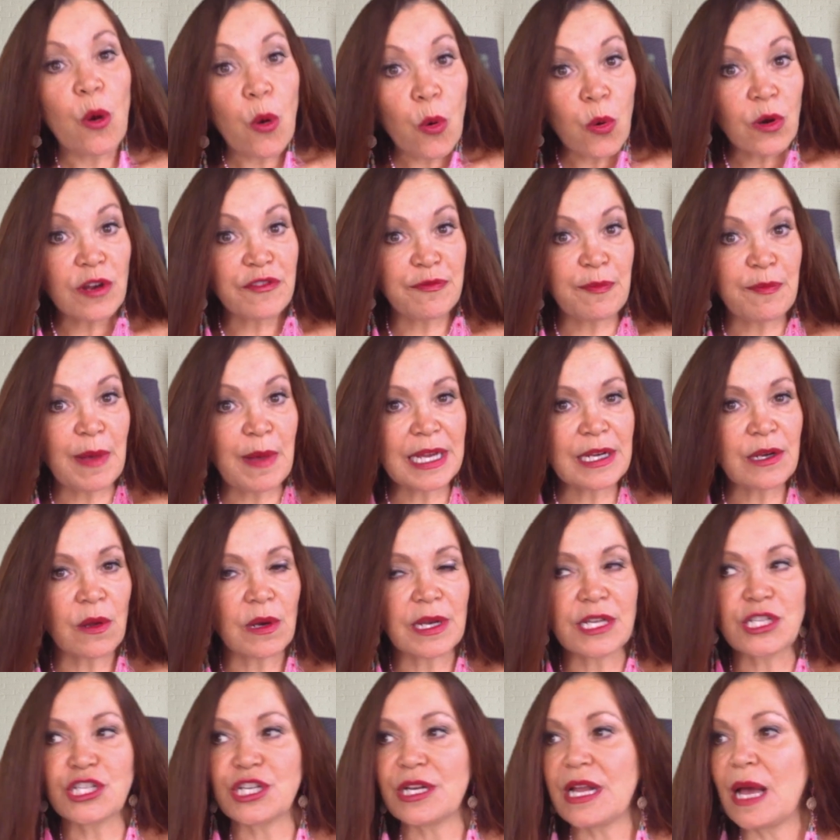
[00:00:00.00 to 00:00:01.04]
all of my
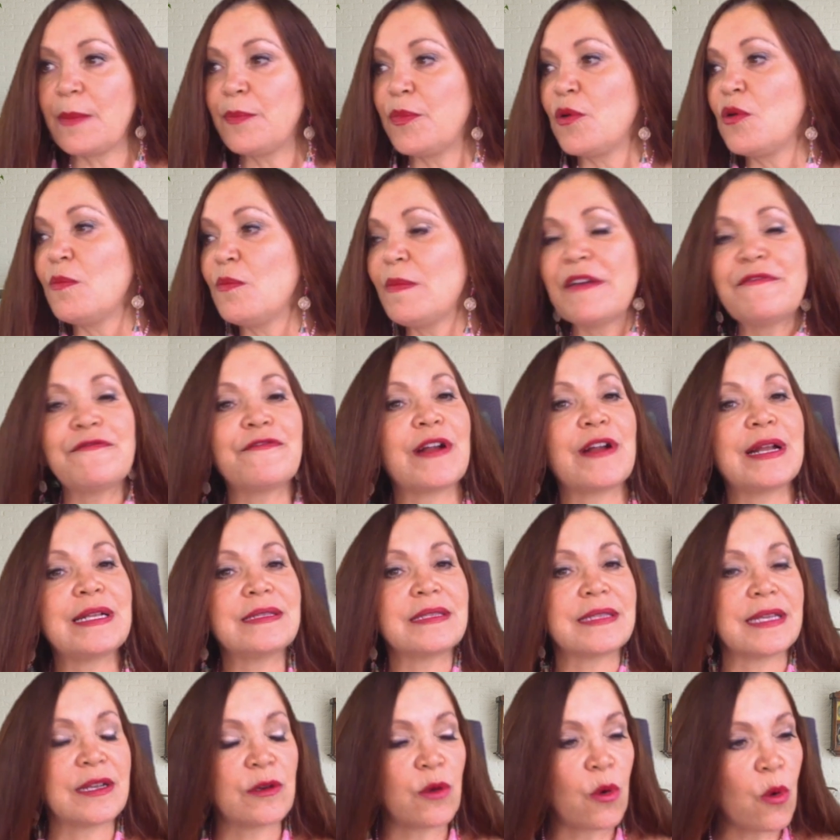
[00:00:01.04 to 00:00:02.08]
knowledge, and I brought my
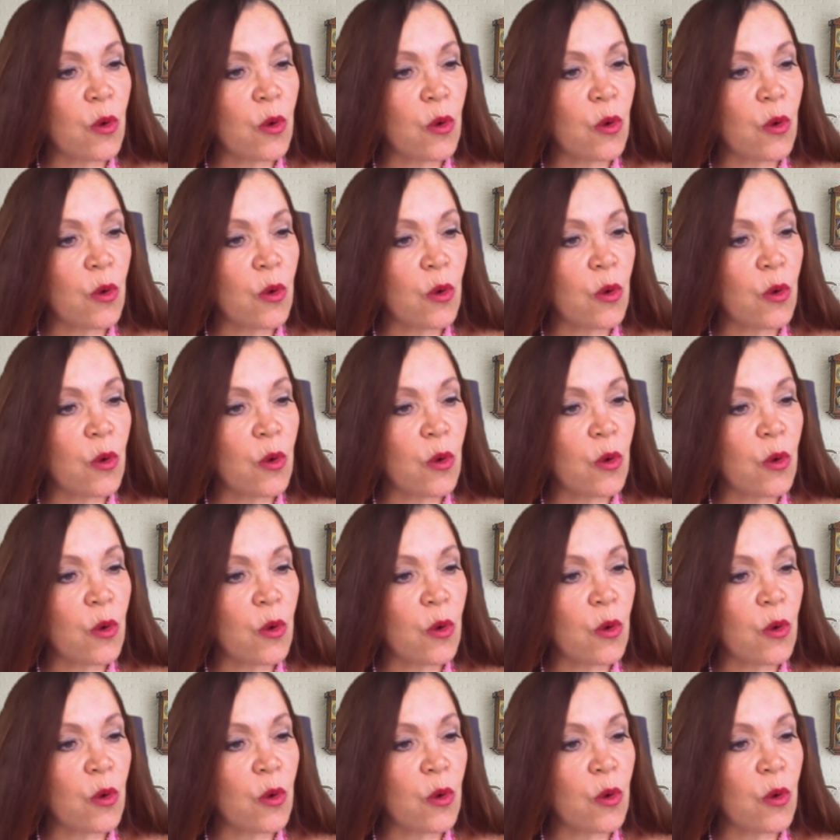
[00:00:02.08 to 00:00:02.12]
friends in,